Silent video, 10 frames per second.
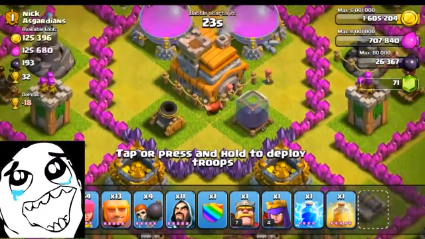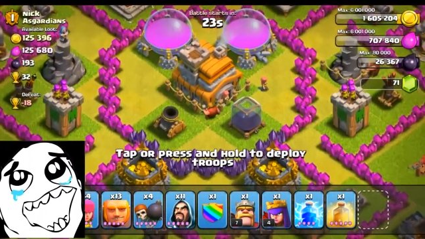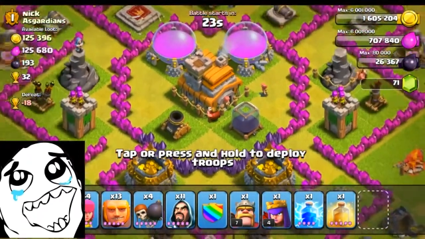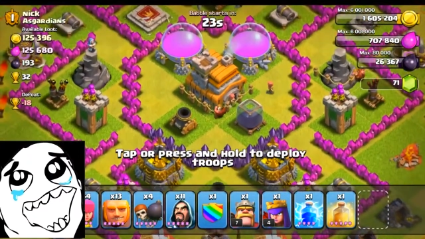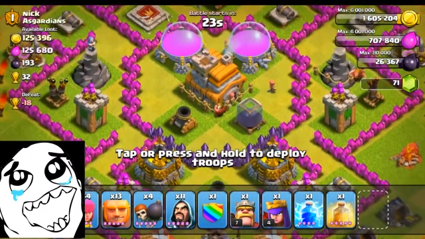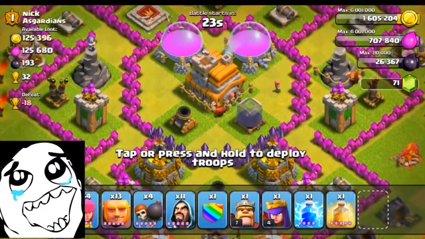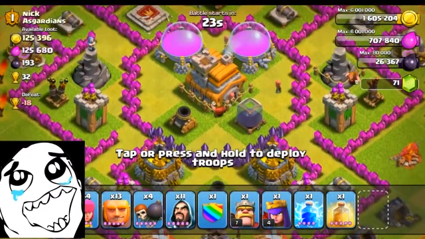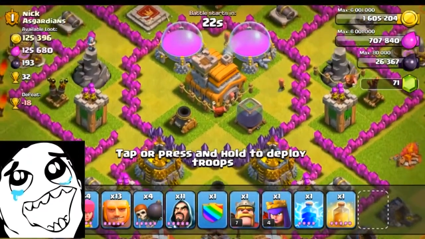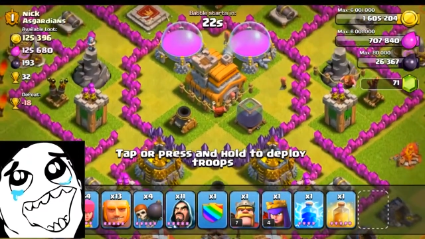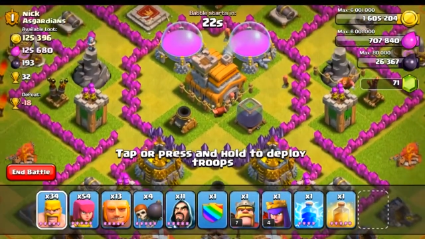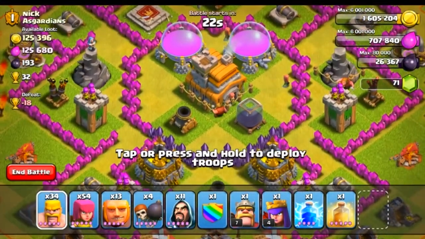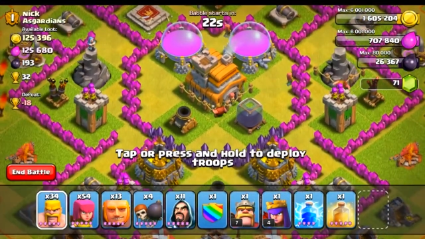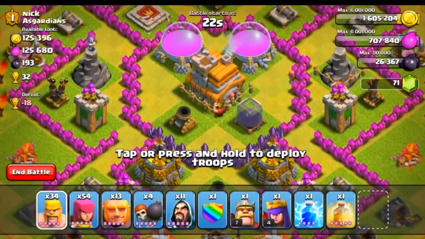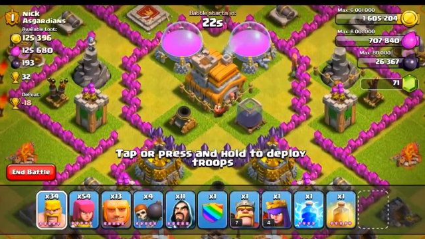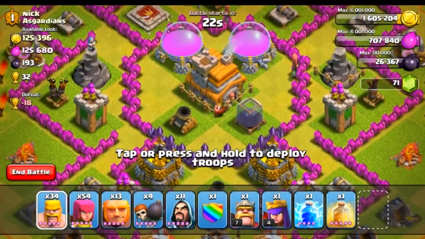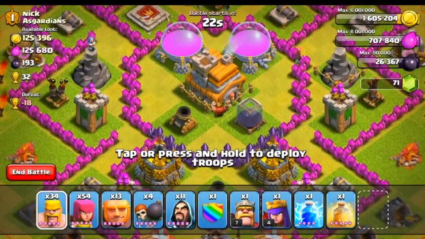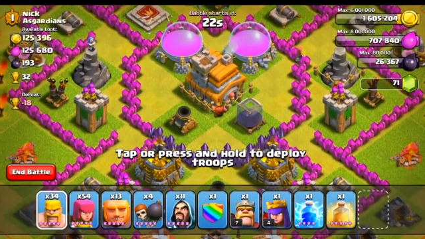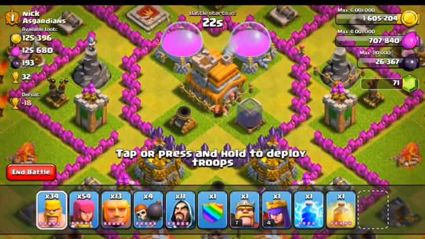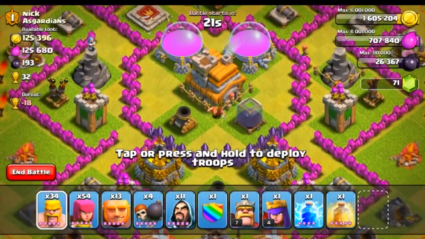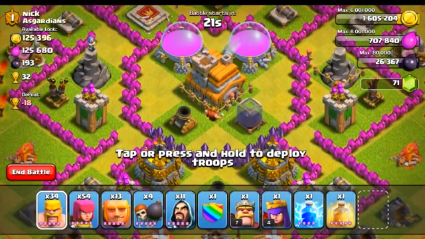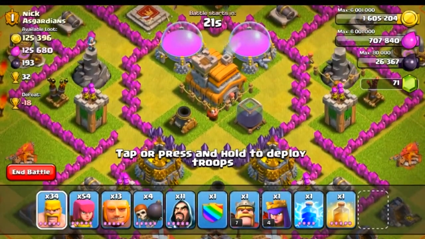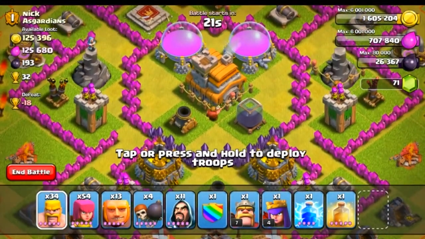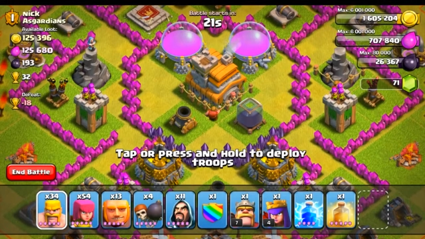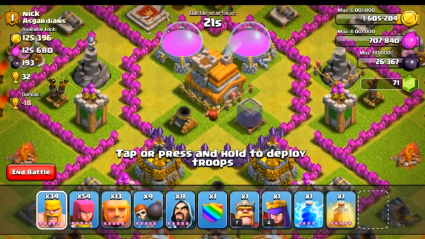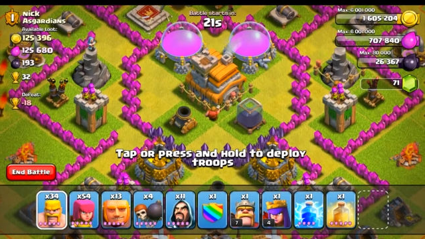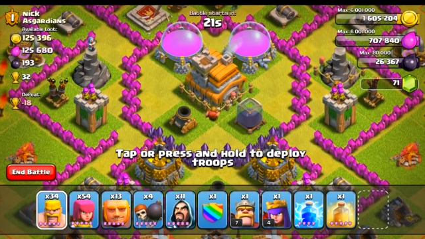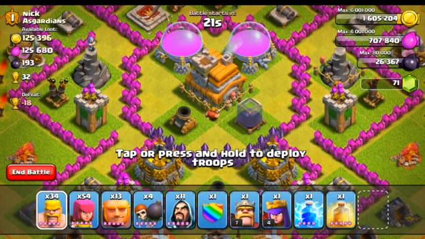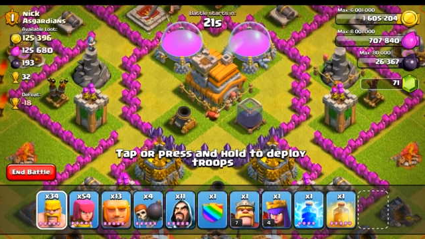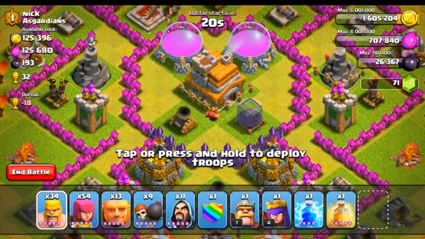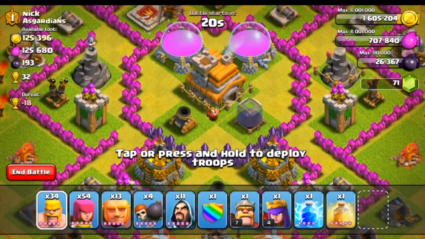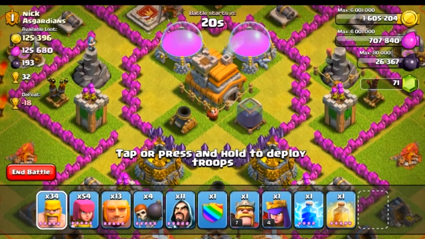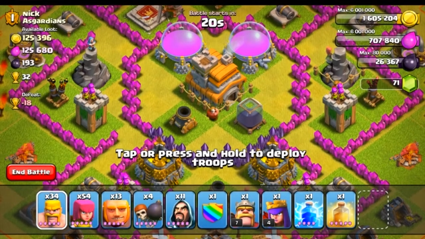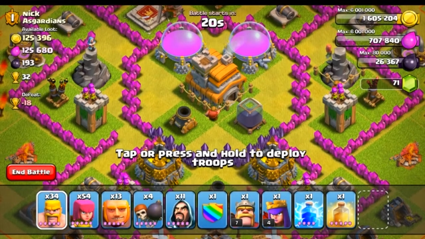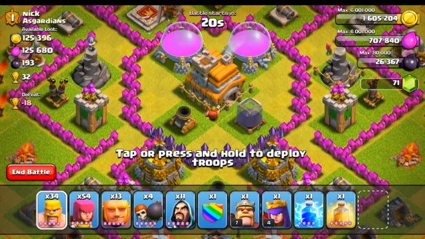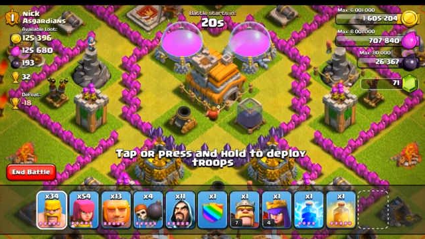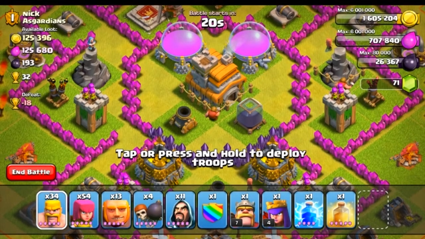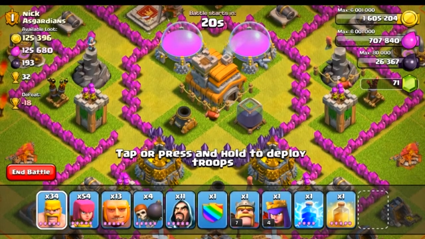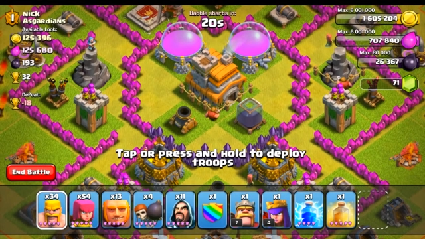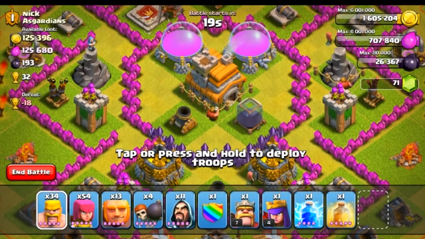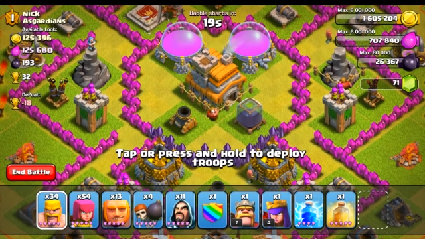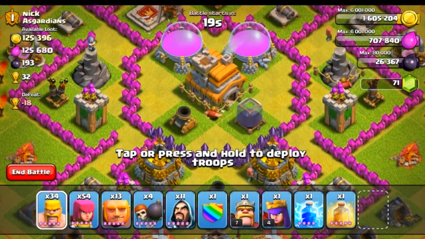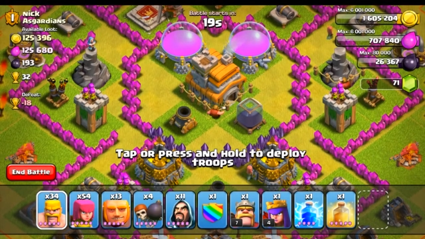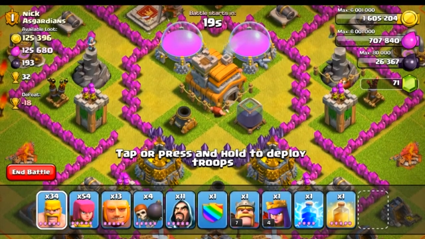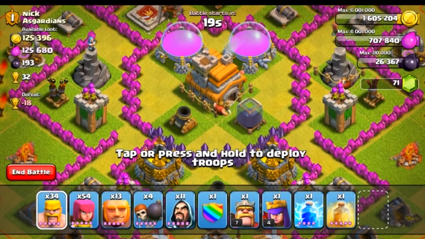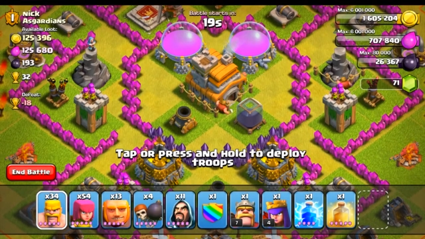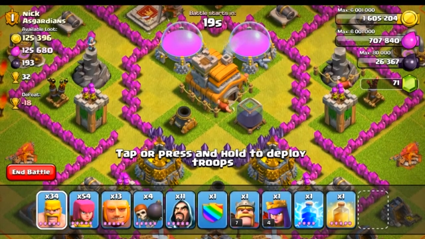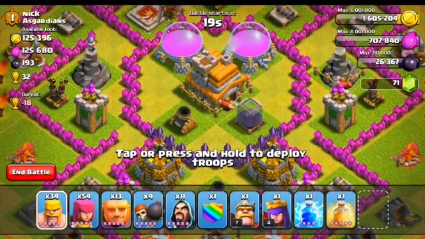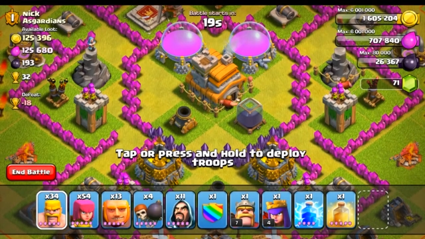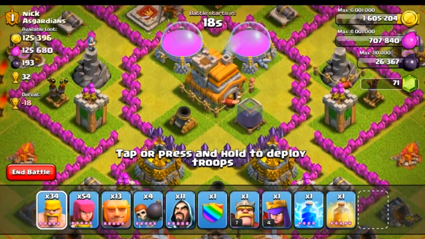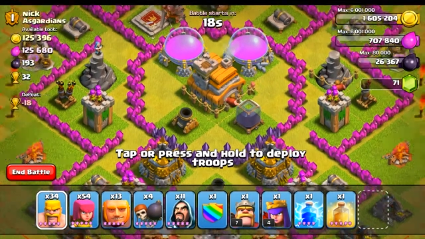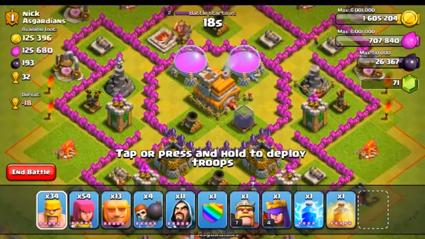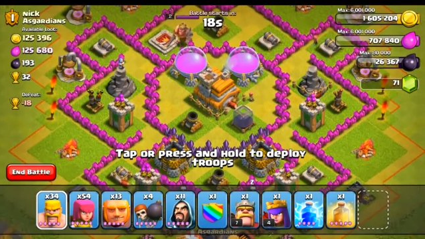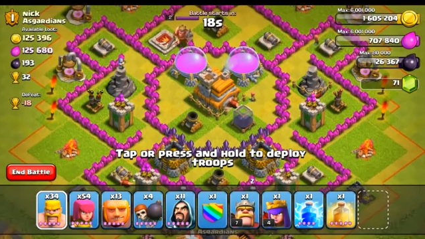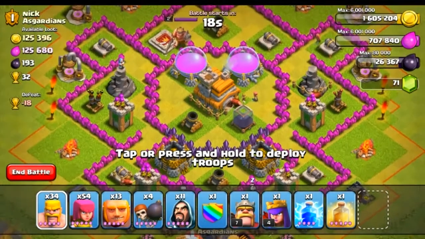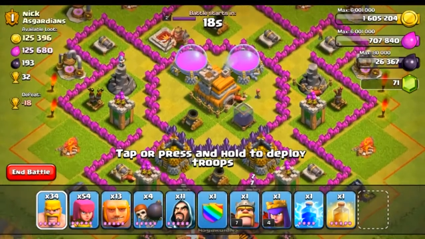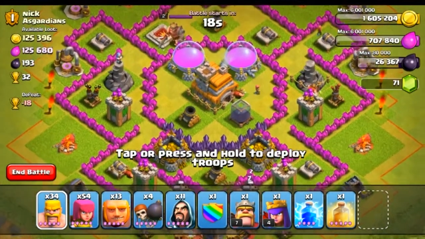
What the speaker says: Nobody's mouth can be seen.